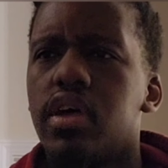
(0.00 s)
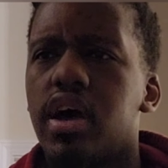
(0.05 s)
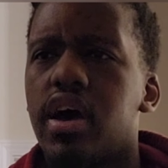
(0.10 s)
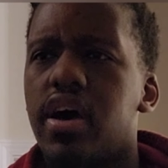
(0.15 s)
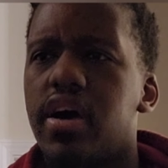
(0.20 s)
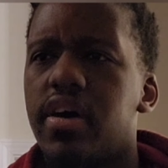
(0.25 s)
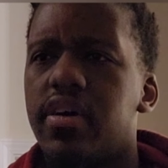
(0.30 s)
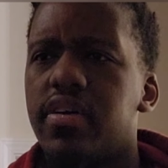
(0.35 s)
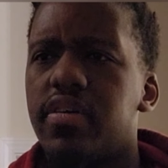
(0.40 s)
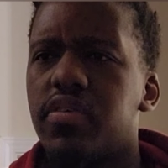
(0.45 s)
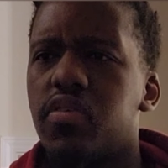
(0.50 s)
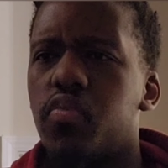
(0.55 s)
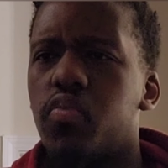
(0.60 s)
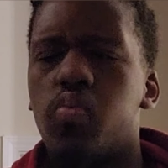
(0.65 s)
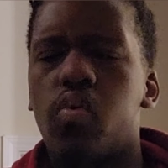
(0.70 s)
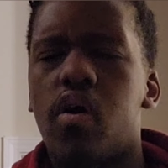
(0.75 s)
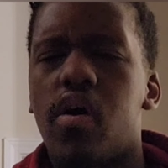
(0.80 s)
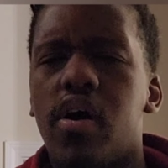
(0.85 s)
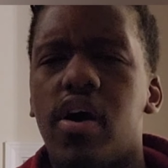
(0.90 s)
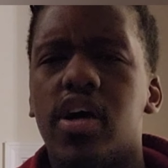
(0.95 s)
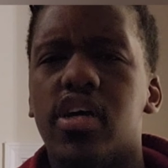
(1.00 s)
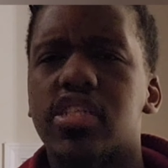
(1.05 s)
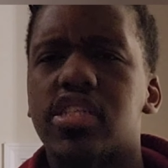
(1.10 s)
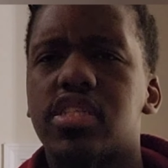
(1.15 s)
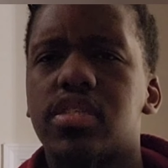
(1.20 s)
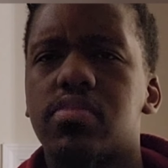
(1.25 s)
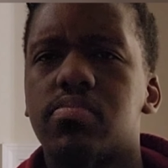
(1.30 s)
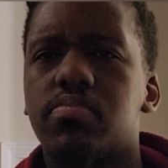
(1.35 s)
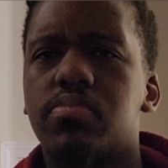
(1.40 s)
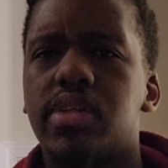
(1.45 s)
uh,
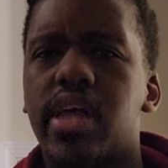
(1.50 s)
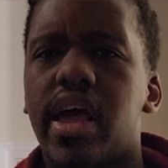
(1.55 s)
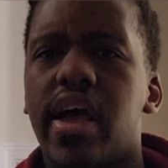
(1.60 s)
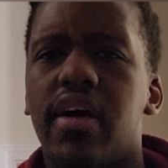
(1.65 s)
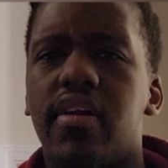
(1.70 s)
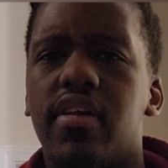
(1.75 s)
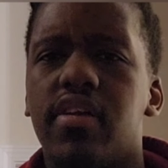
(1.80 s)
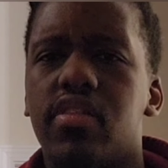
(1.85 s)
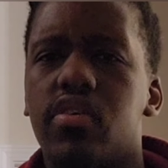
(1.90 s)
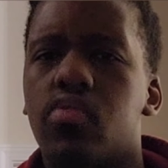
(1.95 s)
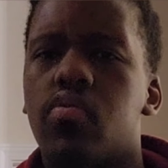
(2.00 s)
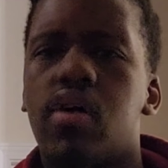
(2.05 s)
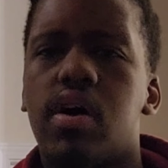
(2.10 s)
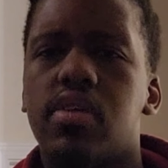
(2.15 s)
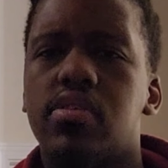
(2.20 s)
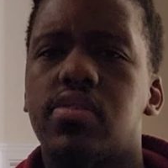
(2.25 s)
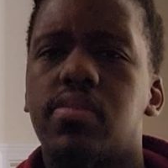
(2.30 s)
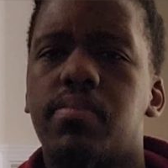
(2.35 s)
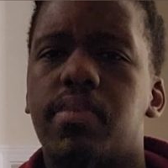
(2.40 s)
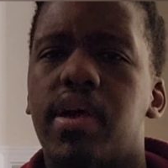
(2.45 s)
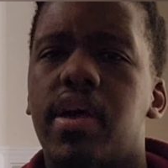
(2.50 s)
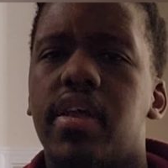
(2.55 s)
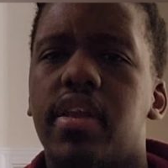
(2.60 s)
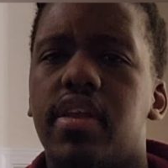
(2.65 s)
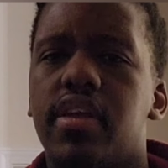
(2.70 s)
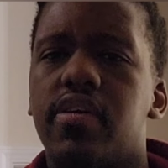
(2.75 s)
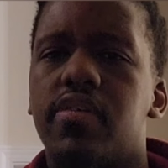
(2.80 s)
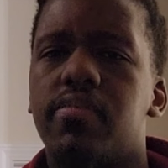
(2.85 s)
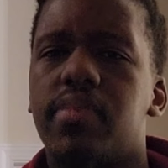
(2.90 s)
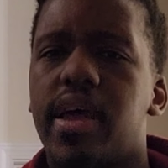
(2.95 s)
Wasp down in the
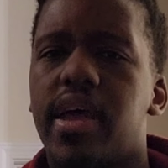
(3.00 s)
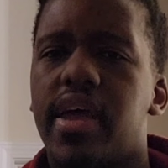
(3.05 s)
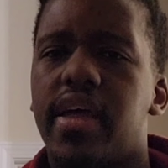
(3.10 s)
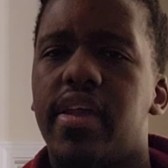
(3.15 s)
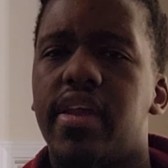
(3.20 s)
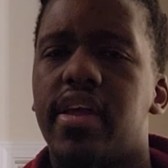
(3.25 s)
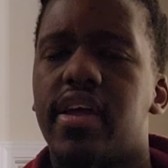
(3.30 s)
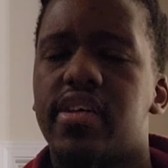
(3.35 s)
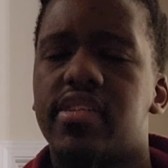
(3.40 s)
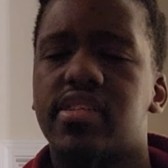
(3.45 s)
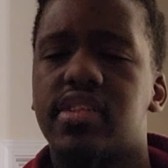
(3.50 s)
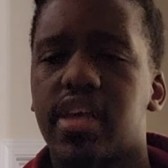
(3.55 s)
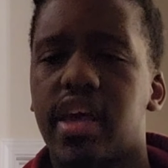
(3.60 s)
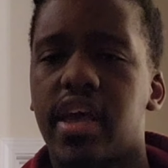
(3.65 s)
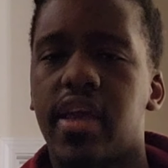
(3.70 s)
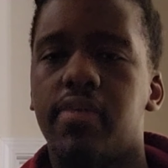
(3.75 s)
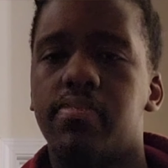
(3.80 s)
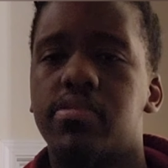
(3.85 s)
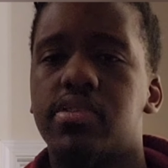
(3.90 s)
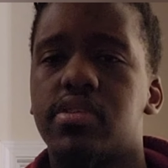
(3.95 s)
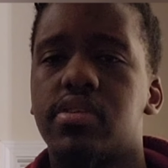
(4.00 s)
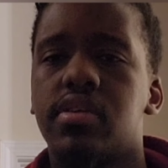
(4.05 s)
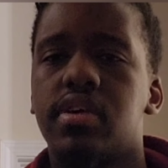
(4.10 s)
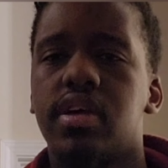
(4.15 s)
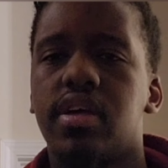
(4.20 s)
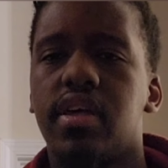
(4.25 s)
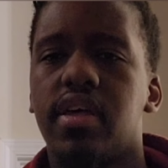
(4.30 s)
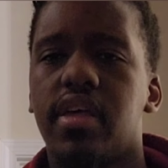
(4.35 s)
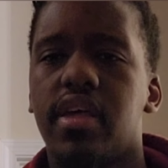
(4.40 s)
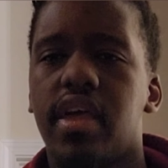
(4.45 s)
Quantumania and escaped.
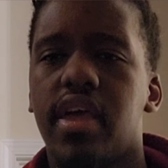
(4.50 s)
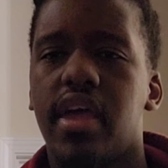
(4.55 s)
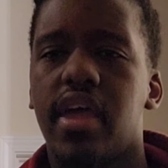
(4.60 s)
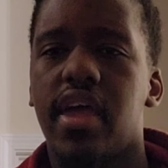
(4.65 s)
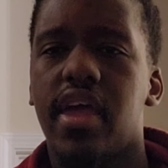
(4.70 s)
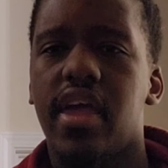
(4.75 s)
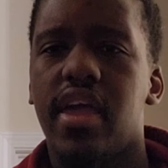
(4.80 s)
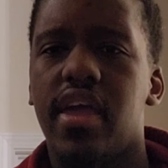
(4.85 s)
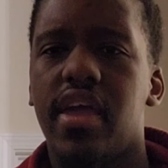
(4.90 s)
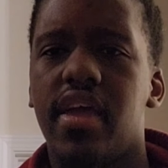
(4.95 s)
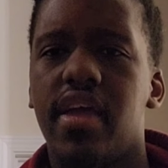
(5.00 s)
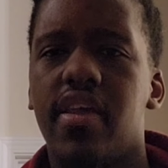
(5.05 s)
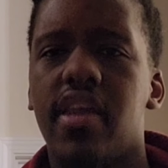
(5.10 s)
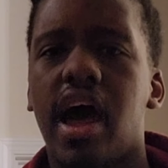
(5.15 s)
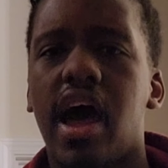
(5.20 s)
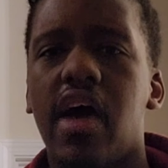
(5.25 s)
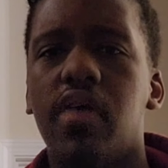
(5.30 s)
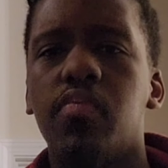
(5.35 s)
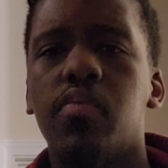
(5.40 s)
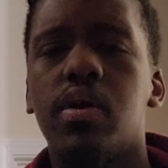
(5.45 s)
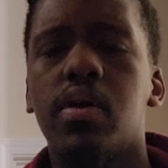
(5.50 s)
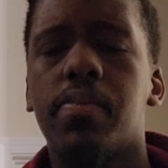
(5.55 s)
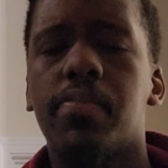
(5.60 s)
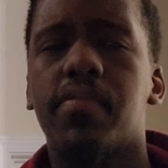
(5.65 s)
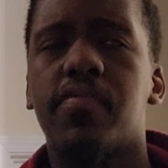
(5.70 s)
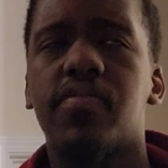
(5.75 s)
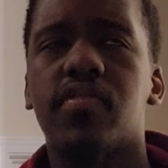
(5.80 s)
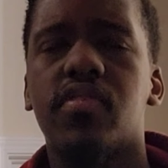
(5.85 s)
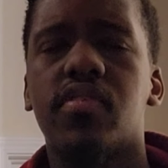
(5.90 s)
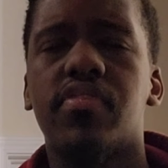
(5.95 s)
And I would have
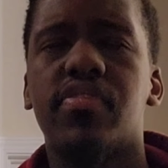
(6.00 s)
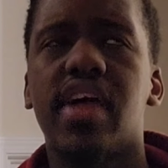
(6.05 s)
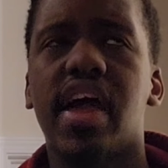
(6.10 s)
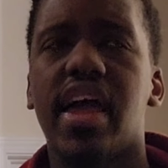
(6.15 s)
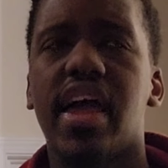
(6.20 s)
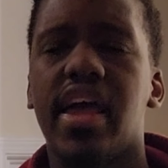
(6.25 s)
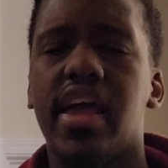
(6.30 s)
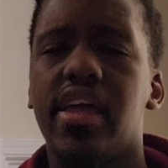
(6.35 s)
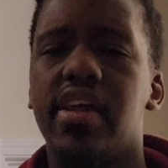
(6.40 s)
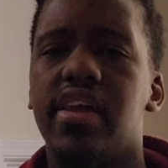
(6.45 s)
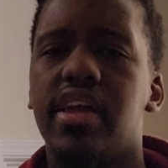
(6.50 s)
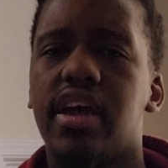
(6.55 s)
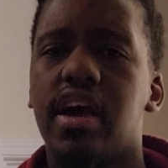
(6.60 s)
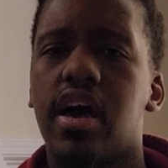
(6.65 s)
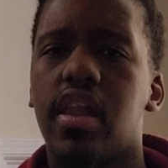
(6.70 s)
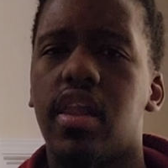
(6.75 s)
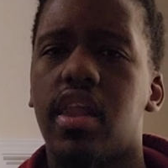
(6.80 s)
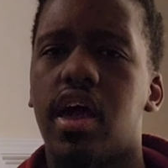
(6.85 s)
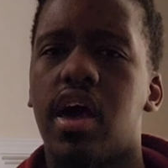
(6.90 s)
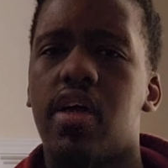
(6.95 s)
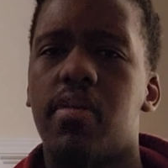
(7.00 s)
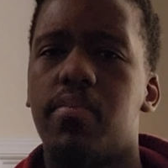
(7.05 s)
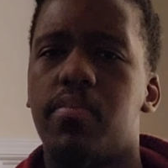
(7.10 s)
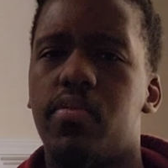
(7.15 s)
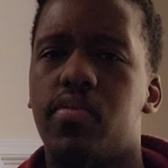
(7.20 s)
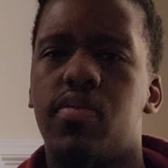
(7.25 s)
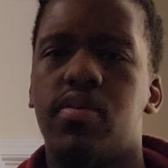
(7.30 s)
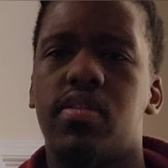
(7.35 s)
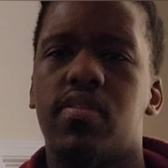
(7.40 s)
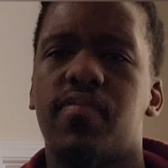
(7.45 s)
preferred that ending a lot
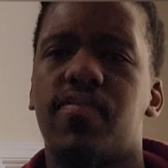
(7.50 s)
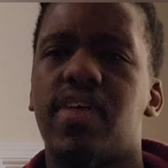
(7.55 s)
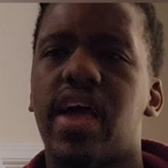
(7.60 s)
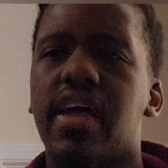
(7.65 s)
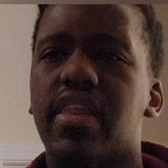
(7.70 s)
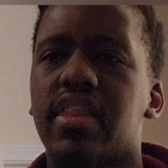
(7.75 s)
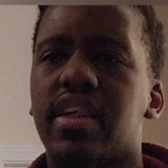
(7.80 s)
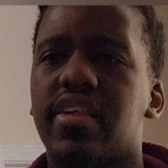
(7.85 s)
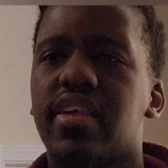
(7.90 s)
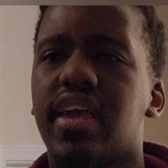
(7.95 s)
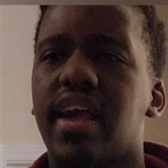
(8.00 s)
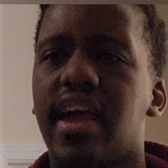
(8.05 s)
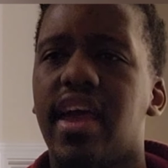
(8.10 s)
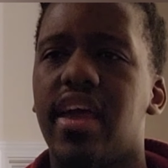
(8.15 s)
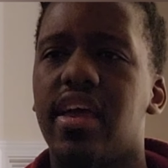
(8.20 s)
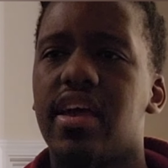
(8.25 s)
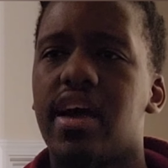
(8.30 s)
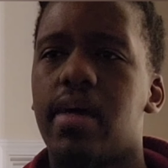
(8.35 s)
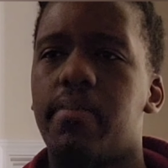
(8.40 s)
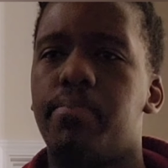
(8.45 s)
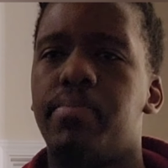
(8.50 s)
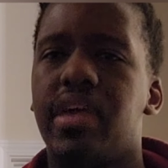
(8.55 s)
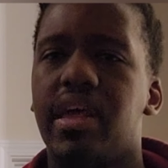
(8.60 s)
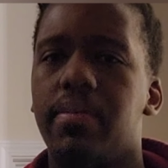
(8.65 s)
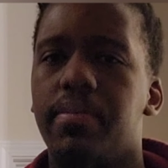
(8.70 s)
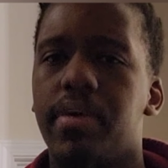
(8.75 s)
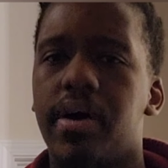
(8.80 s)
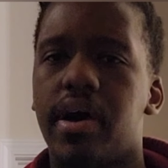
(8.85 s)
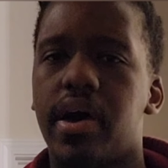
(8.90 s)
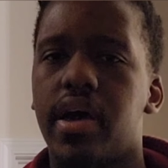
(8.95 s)
more. The fact that Kang got
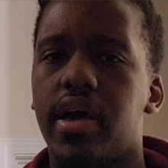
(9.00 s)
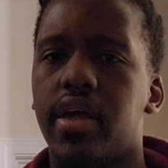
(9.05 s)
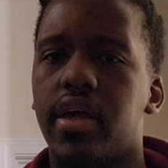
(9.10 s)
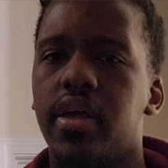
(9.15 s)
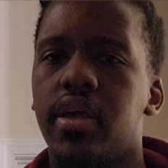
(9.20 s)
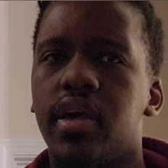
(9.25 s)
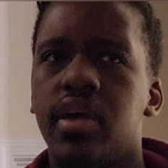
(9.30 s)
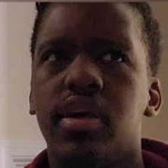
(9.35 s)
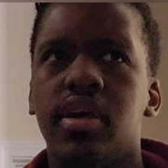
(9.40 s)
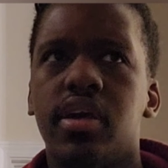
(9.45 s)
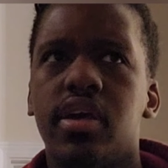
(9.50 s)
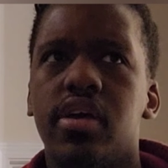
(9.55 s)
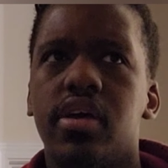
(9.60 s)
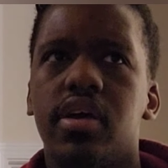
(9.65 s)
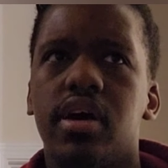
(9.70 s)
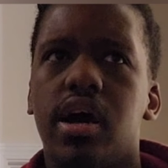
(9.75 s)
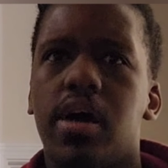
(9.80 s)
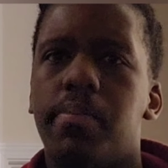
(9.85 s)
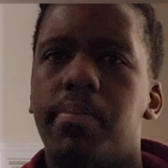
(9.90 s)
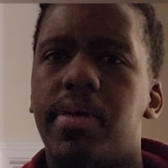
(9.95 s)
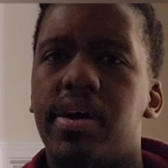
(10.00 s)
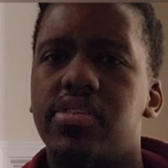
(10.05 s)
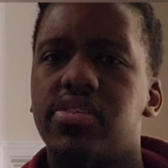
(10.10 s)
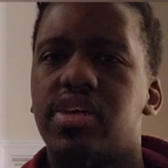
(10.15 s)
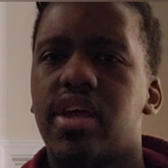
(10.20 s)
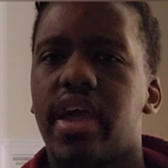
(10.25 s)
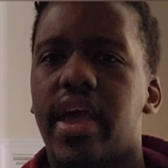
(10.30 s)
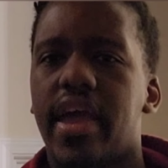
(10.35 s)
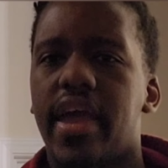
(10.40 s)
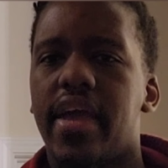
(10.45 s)
beat by a bunch
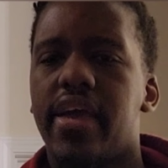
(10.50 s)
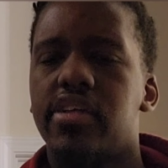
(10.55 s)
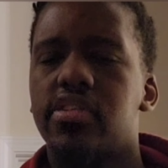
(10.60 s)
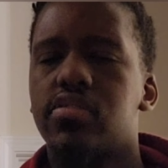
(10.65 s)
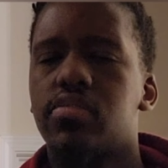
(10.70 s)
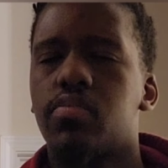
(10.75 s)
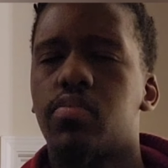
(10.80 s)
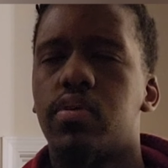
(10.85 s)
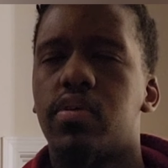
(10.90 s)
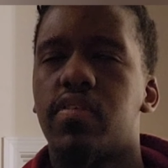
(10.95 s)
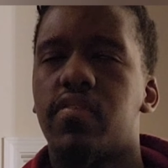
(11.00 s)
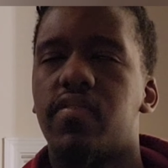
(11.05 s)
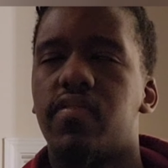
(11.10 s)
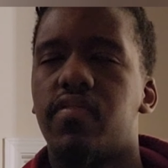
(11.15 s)
of ants was